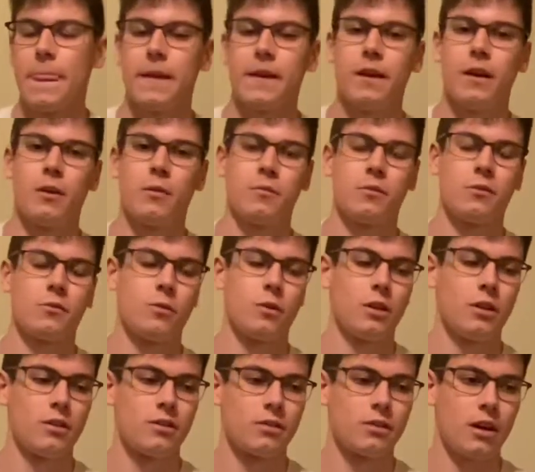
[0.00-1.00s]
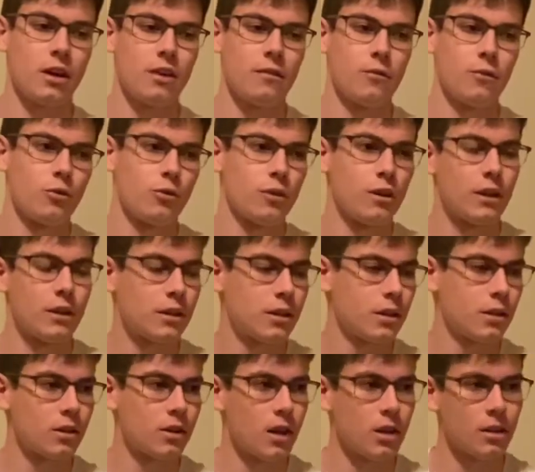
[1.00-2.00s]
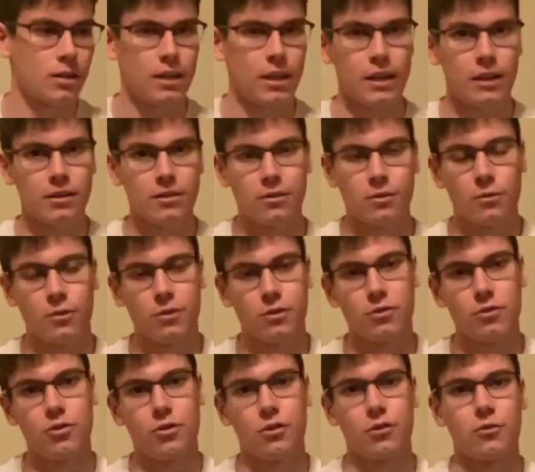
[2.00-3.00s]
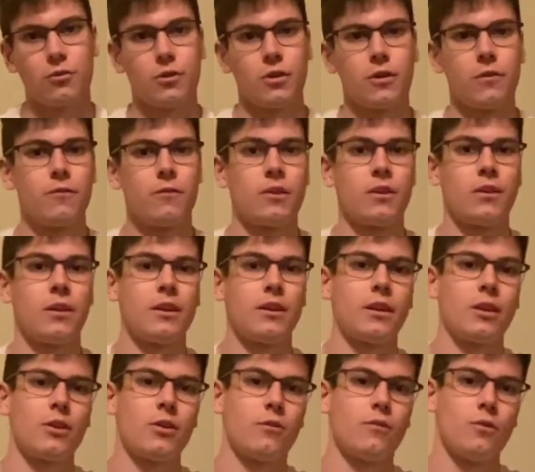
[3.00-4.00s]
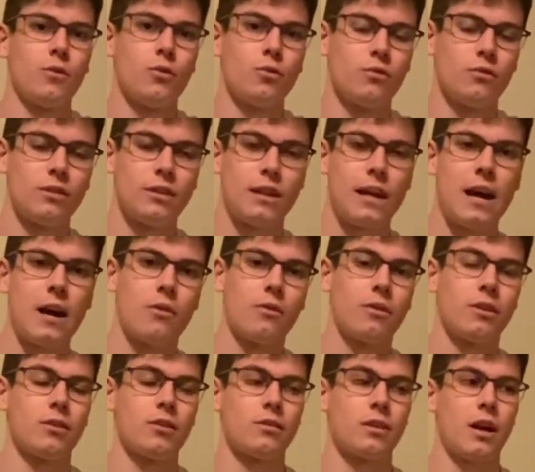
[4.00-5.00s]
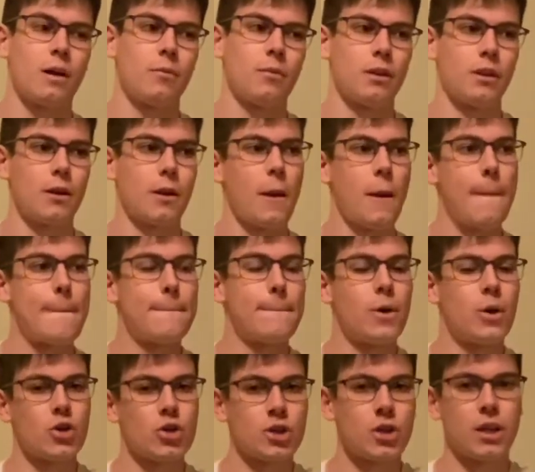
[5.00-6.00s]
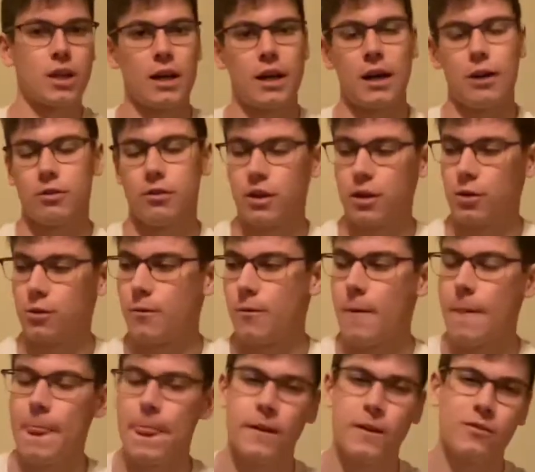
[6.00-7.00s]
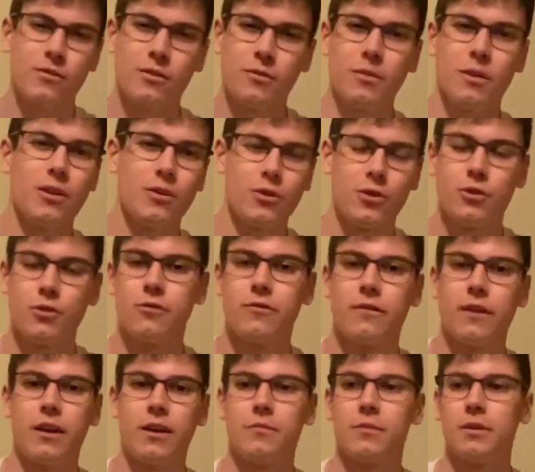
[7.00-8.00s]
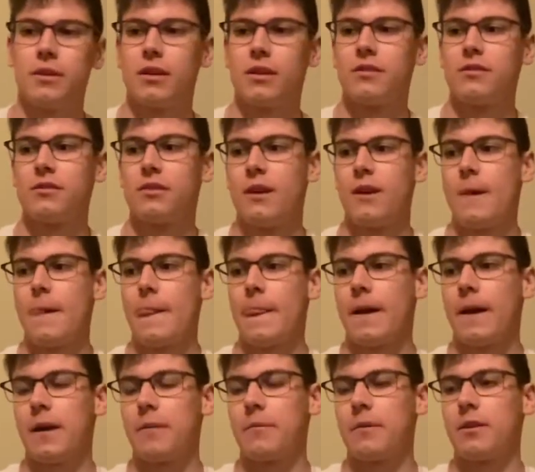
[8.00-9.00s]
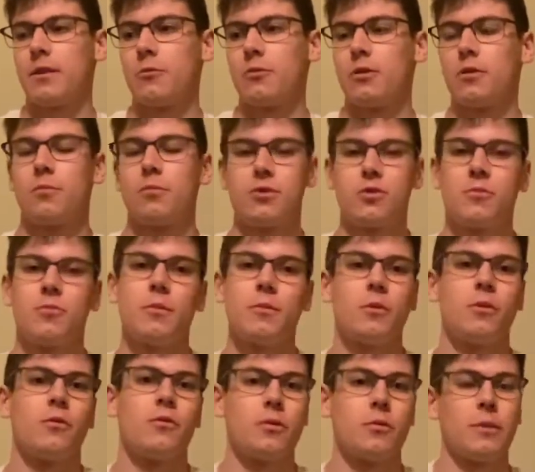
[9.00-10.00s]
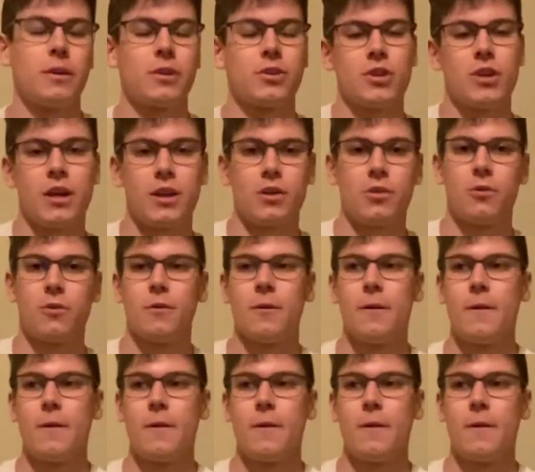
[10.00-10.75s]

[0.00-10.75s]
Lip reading: as well as I've heard that TikTok takes it, once you join the creator fund, they take your views down. They stop like pushing it out there. So I'm not a huge fan, because I mainly want to push people over to my channel,